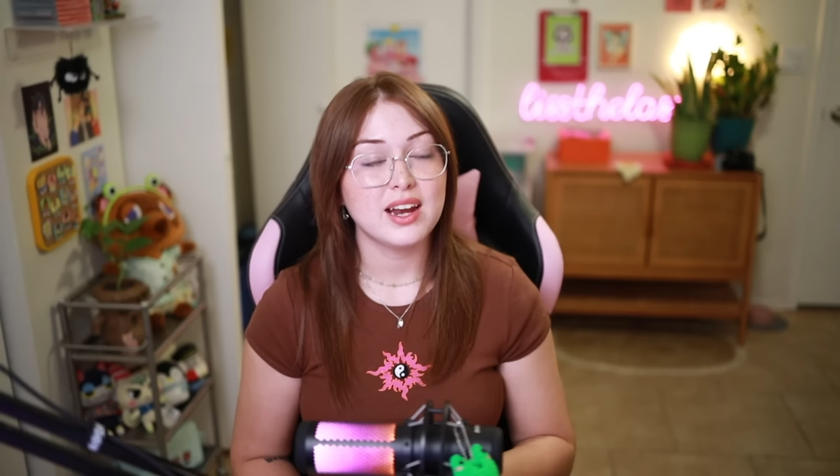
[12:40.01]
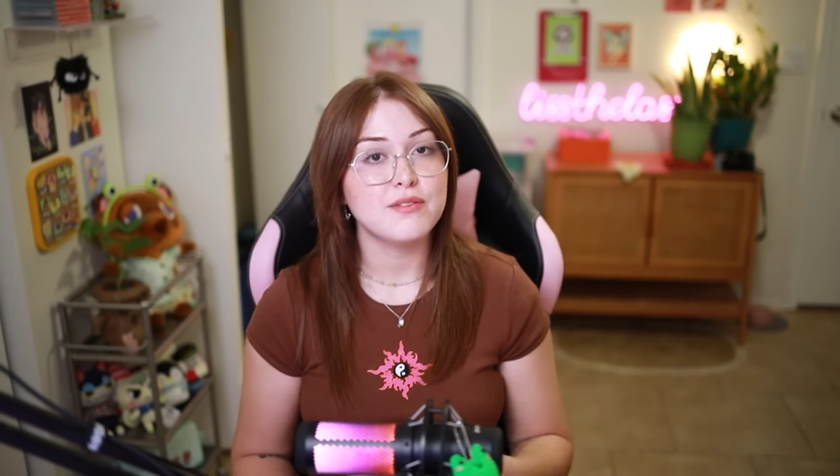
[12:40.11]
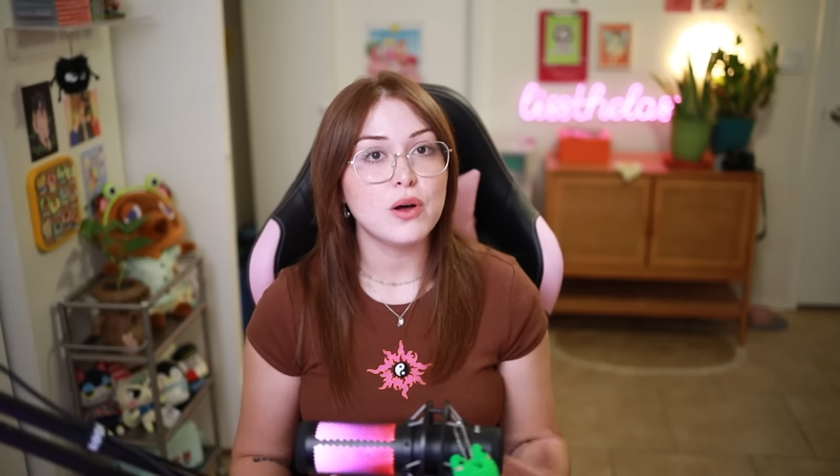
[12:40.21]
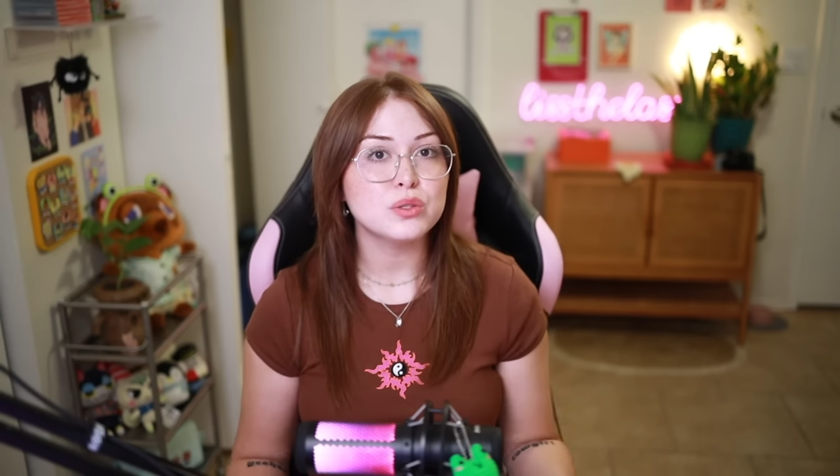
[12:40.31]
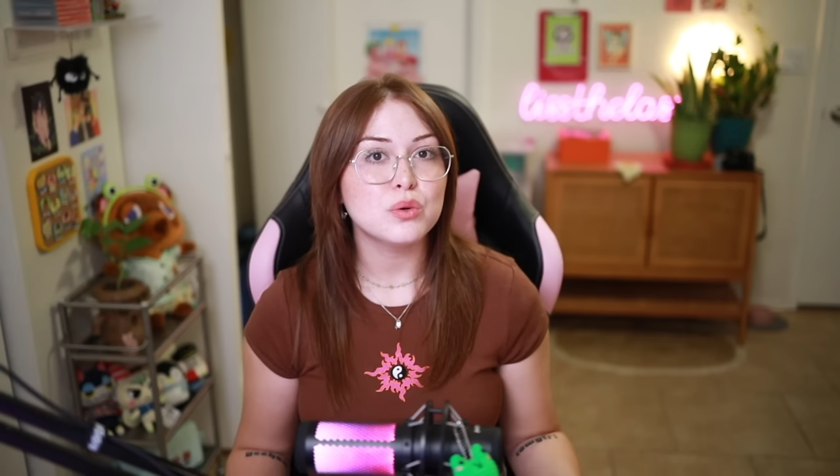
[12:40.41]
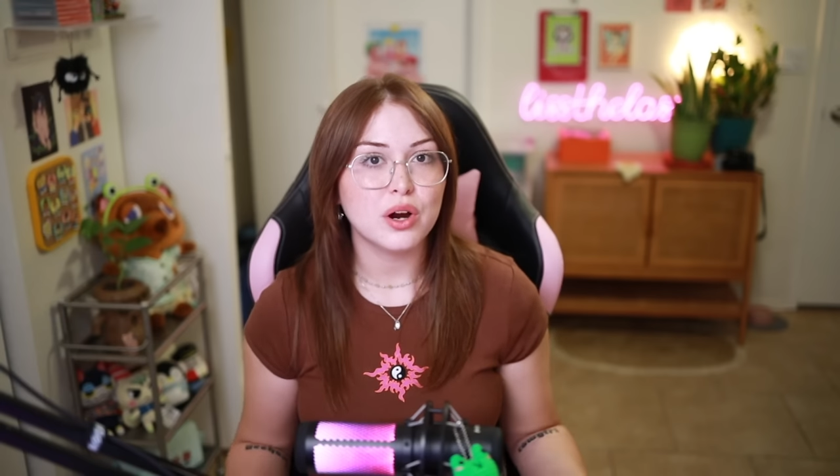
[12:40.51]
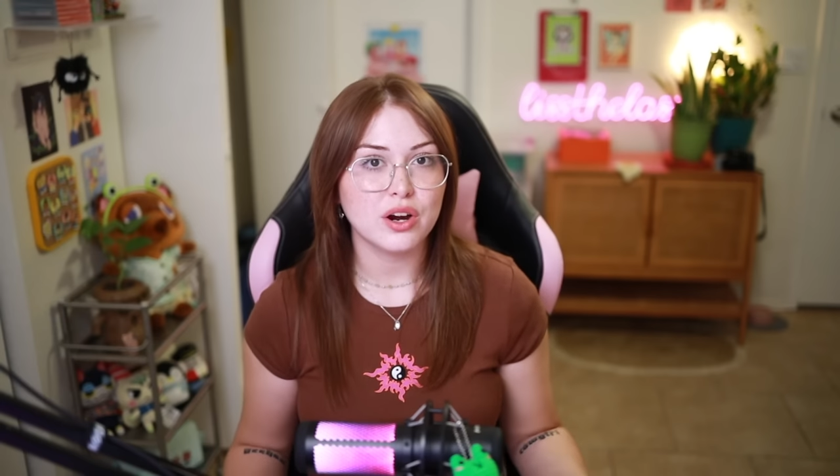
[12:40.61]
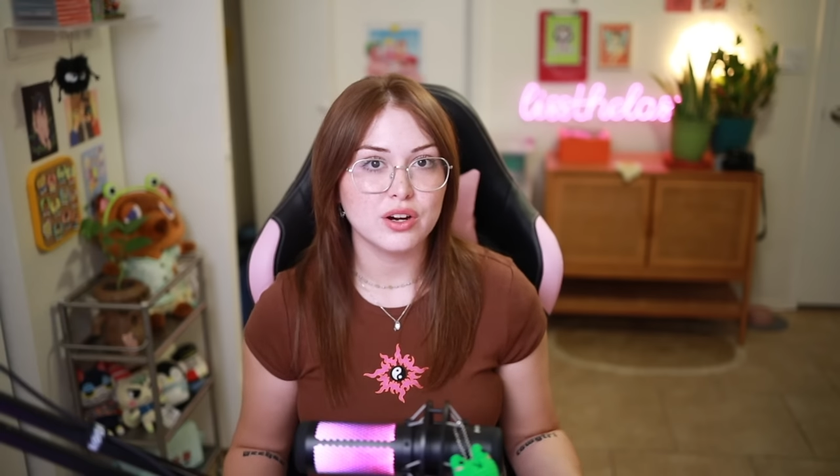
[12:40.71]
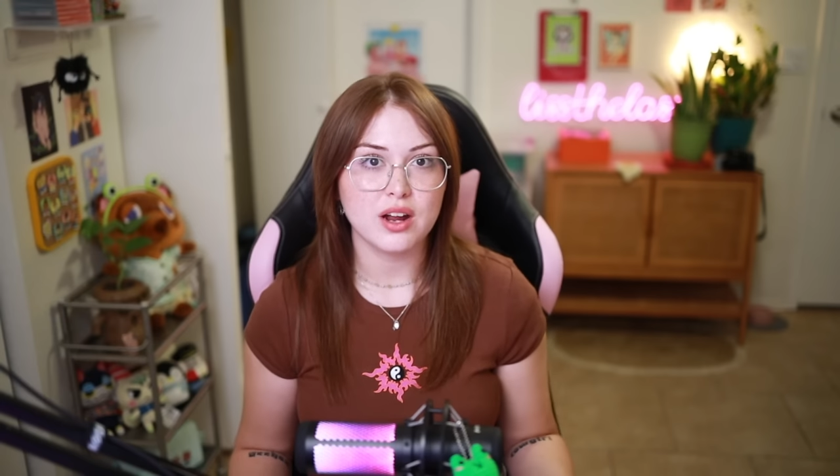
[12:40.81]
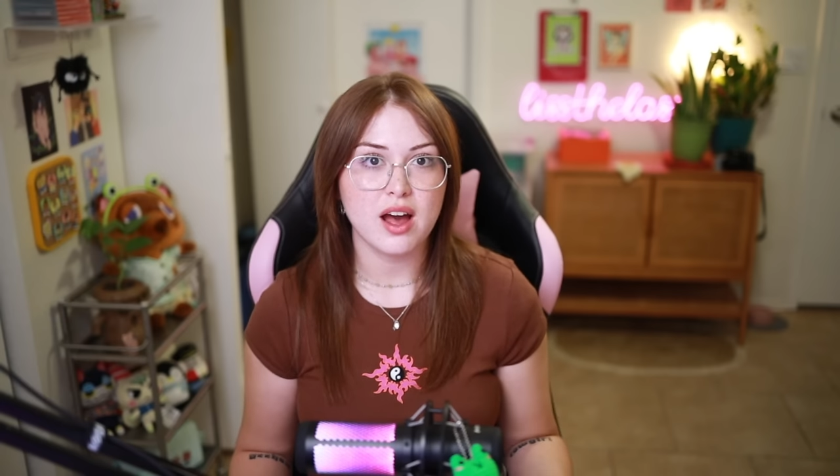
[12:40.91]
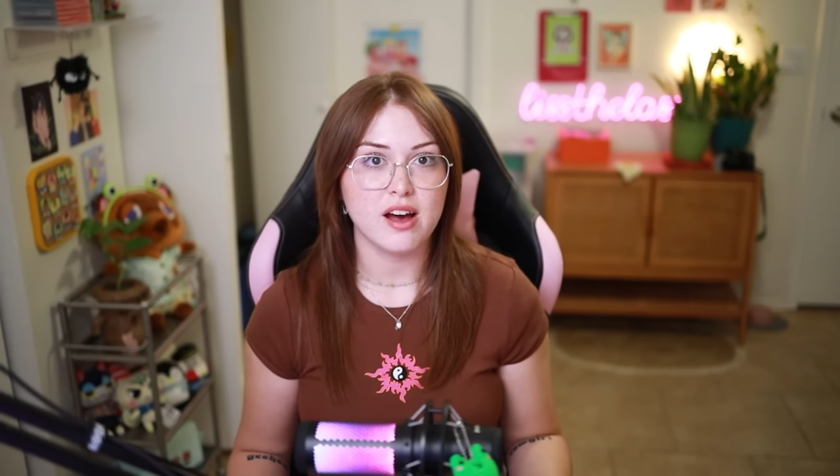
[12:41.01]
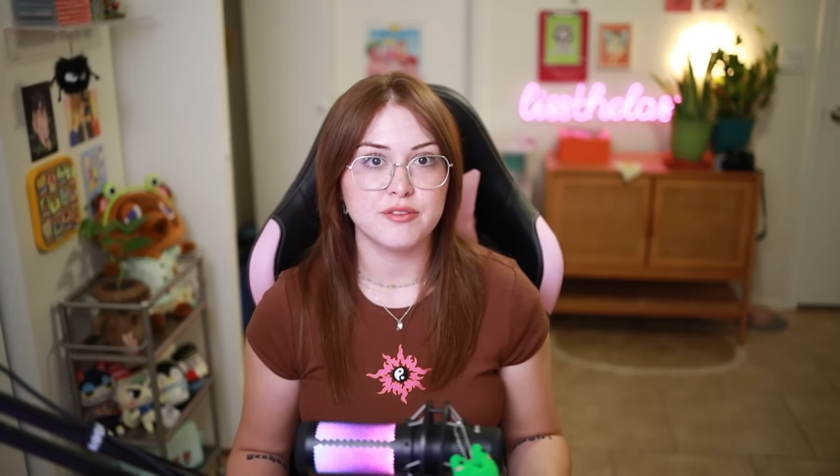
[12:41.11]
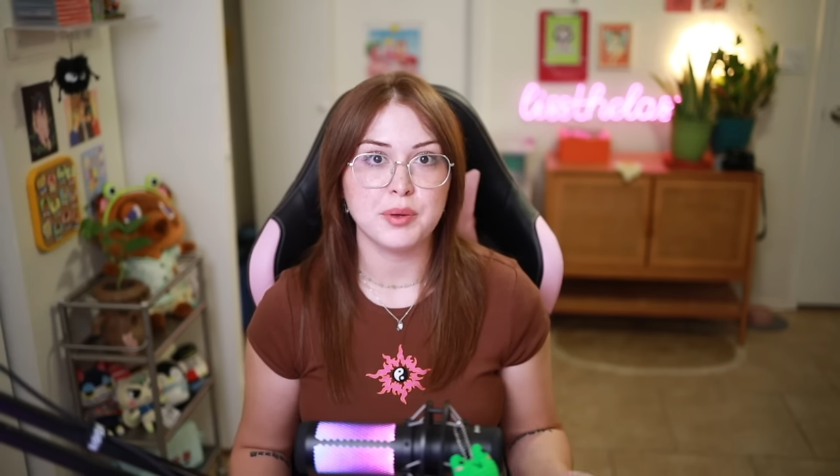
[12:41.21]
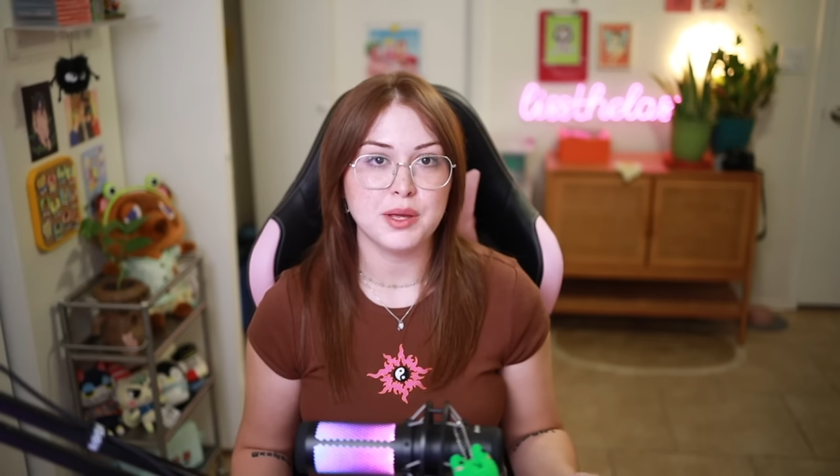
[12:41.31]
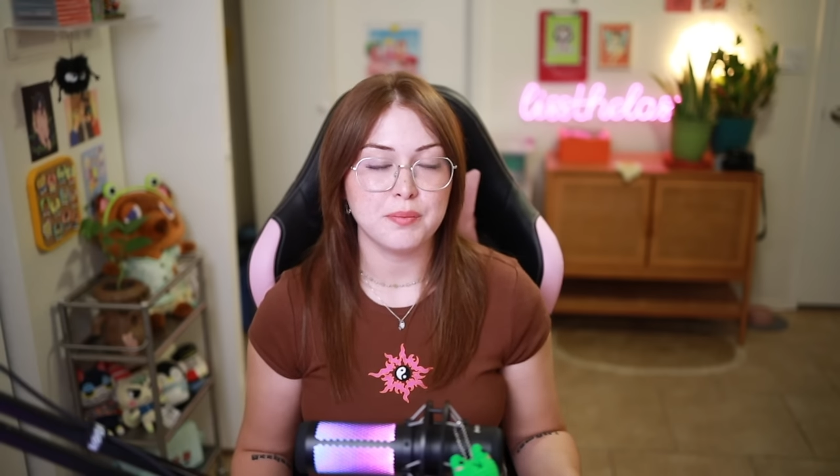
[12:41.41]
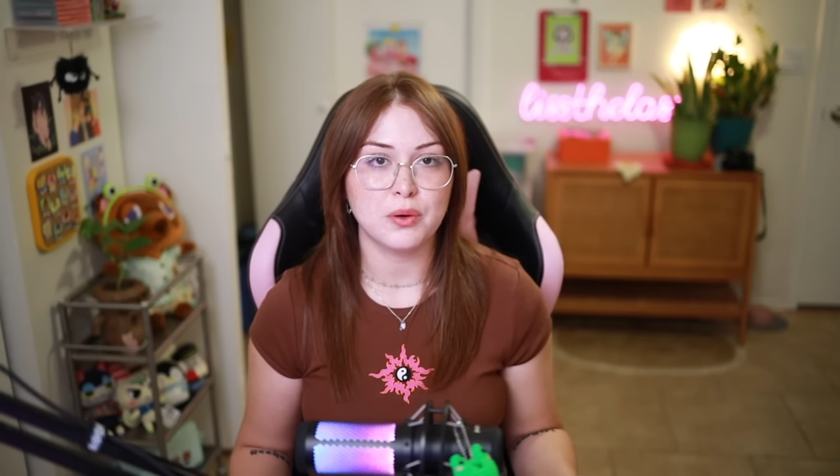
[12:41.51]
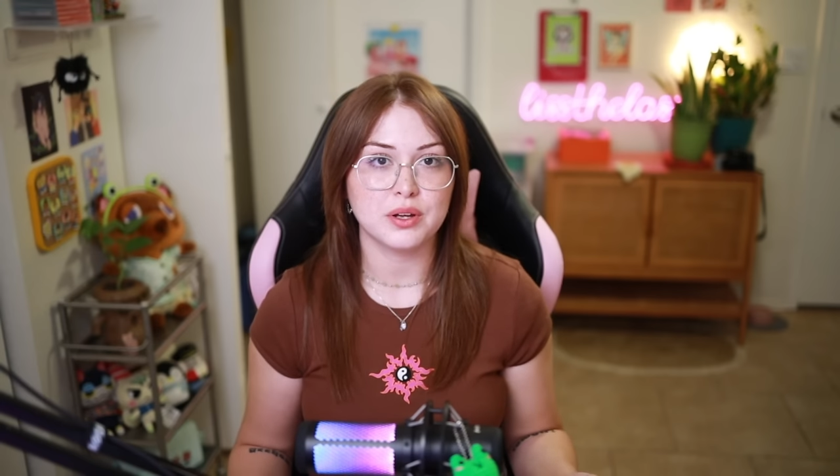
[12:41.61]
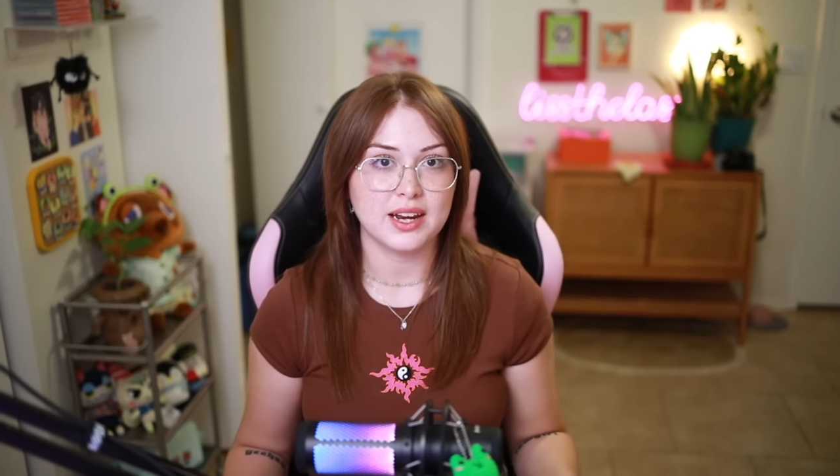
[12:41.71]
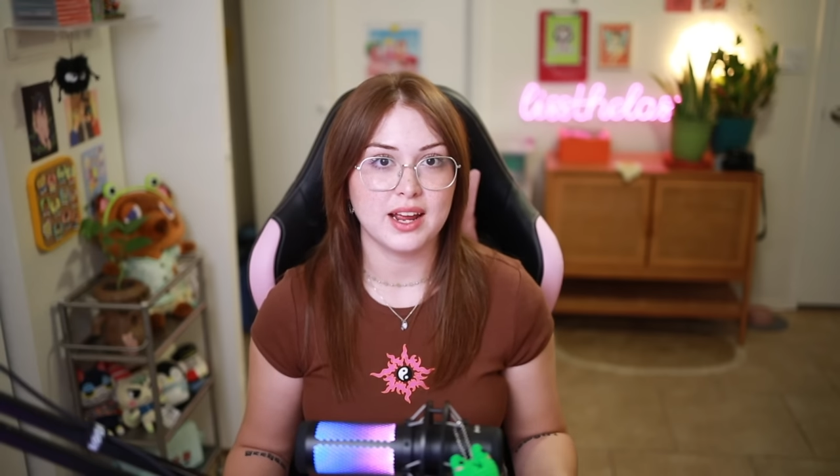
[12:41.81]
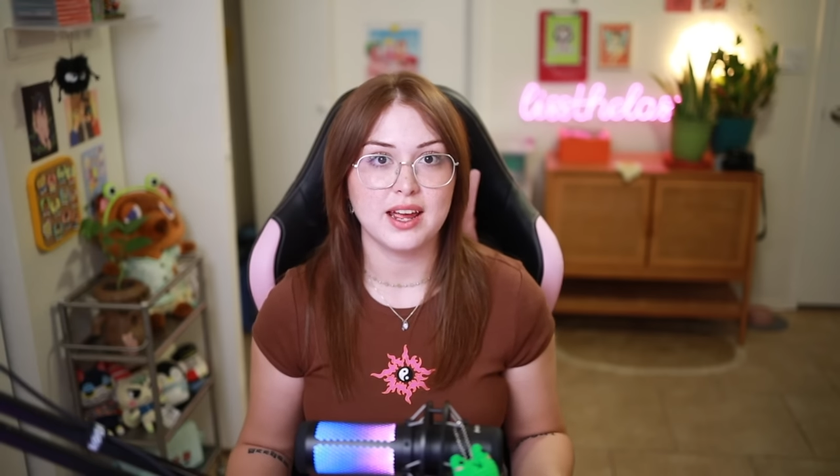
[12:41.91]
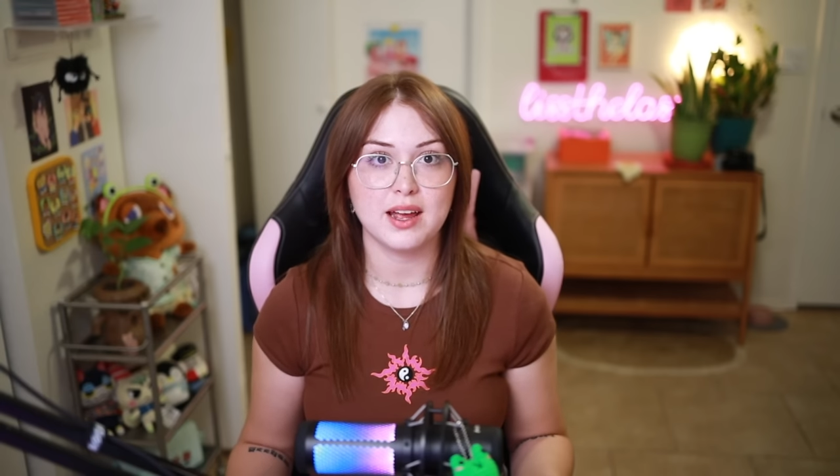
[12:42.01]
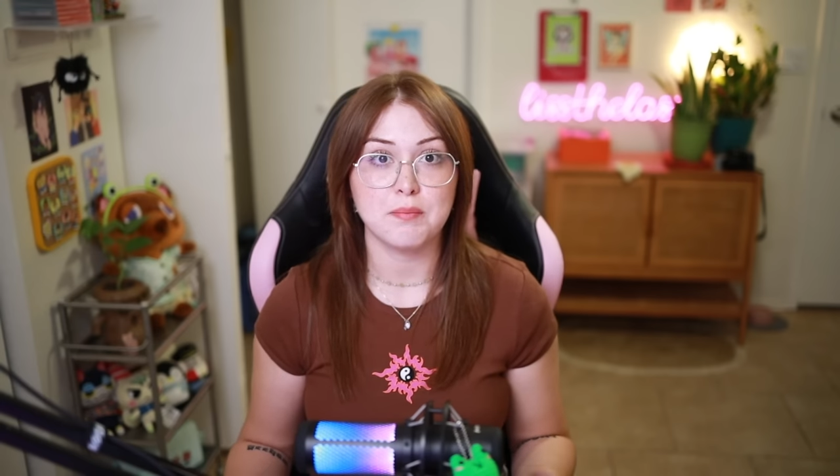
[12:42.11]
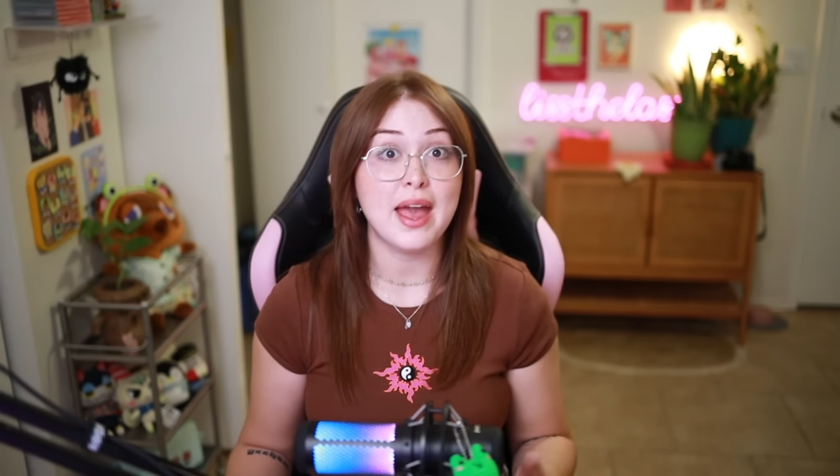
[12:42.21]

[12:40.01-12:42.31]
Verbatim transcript: and I've also heard of people getting